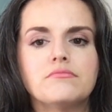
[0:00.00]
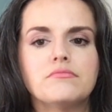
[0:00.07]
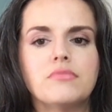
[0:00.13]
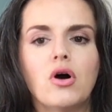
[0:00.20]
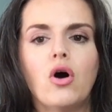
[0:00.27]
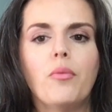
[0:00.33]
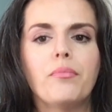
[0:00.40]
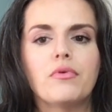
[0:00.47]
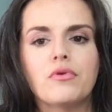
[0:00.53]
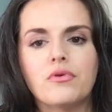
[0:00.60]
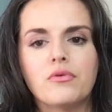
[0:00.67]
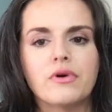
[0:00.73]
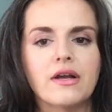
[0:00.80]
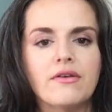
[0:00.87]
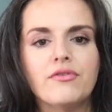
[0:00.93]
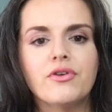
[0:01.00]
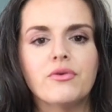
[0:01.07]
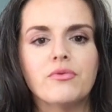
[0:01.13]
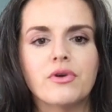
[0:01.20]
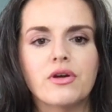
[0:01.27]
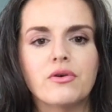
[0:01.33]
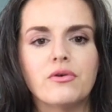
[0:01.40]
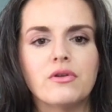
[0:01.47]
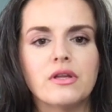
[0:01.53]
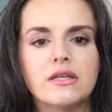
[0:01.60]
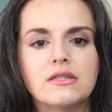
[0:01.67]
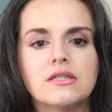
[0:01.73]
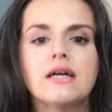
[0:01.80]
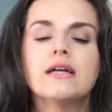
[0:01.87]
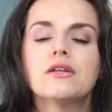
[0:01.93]
pop or whatever you want to call
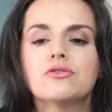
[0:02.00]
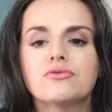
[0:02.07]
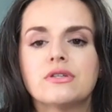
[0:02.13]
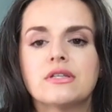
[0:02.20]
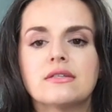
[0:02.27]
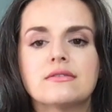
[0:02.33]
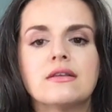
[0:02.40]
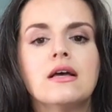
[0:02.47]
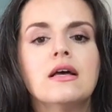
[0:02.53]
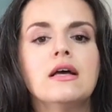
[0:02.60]
it, diet drinks,